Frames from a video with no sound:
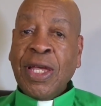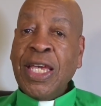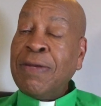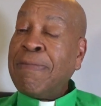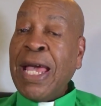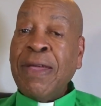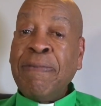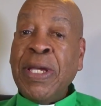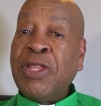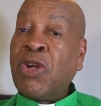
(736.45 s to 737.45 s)
It may
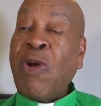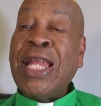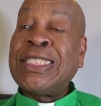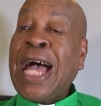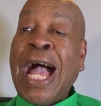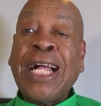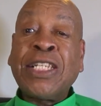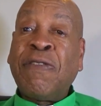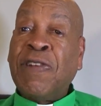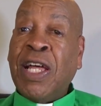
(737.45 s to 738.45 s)
be the greatest act
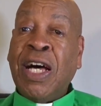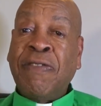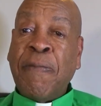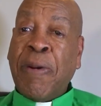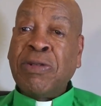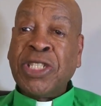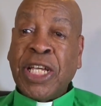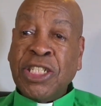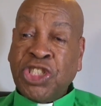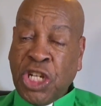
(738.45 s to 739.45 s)
of love a person
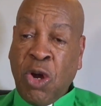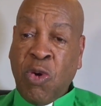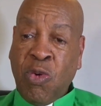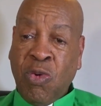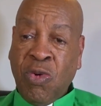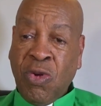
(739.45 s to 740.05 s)
can show